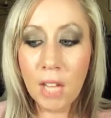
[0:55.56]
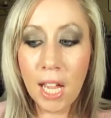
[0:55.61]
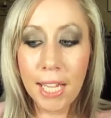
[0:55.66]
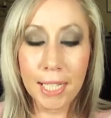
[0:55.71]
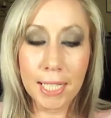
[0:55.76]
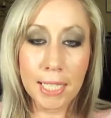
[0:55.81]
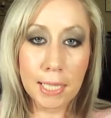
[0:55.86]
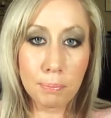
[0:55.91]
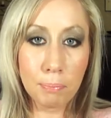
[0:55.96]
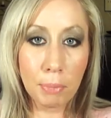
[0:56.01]

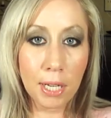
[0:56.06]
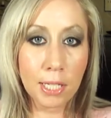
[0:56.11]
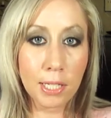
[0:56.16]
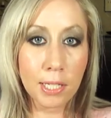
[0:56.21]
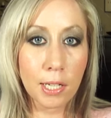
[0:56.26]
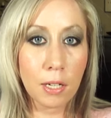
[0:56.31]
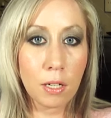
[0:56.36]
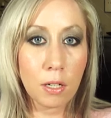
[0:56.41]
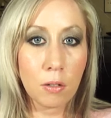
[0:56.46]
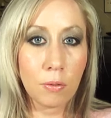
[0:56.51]

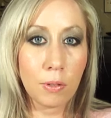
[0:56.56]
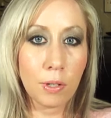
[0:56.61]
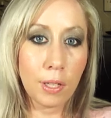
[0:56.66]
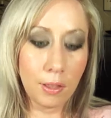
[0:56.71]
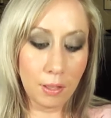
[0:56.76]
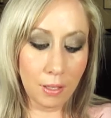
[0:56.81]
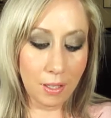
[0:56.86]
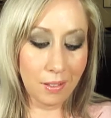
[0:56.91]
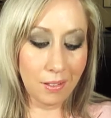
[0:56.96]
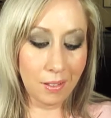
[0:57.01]
espresso,
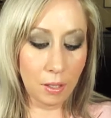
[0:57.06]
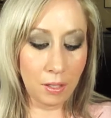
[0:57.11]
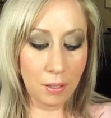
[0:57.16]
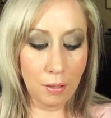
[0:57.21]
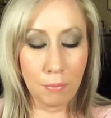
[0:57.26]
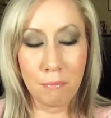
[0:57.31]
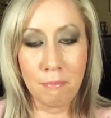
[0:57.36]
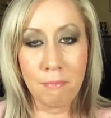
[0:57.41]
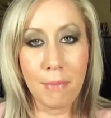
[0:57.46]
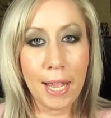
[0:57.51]
and then
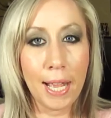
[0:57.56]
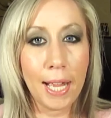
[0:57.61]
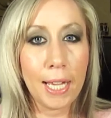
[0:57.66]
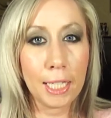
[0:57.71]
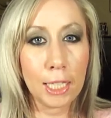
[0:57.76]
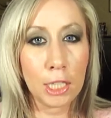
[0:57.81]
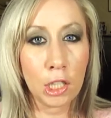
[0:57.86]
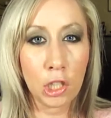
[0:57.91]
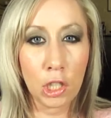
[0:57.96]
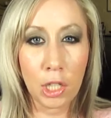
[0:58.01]
the matte
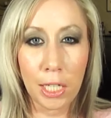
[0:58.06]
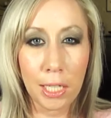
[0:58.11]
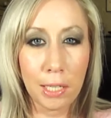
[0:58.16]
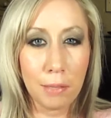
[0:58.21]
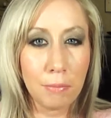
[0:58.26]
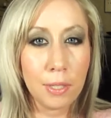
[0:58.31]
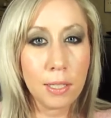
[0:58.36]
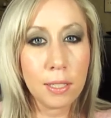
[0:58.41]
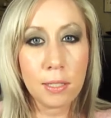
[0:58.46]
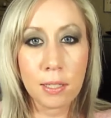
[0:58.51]

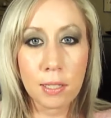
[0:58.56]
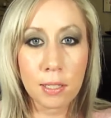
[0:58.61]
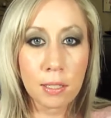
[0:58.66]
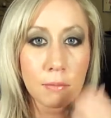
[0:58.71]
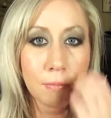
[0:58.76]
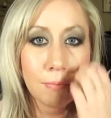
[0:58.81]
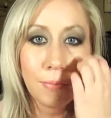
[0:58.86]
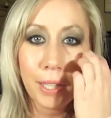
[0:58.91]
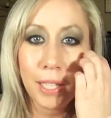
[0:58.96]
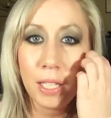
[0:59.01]
cream is
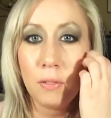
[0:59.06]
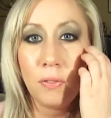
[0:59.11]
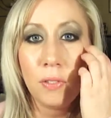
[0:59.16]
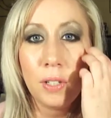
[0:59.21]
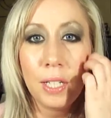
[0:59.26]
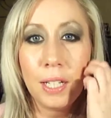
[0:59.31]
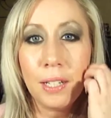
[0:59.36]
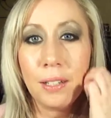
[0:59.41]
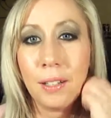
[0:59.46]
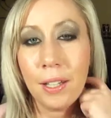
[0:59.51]
like
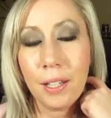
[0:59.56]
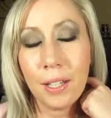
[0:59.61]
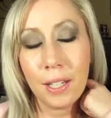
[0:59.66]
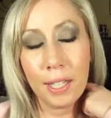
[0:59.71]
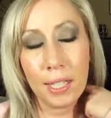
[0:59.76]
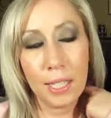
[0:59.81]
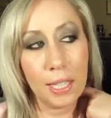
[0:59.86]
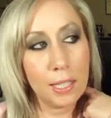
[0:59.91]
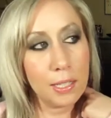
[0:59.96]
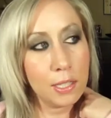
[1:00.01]
vanilla,
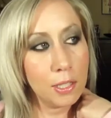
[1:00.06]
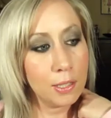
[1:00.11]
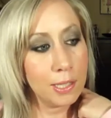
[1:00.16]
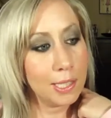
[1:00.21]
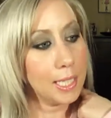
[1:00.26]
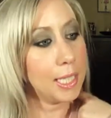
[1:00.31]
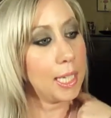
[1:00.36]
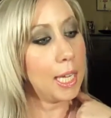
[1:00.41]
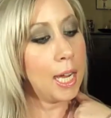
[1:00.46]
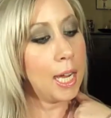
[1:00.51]
I guess.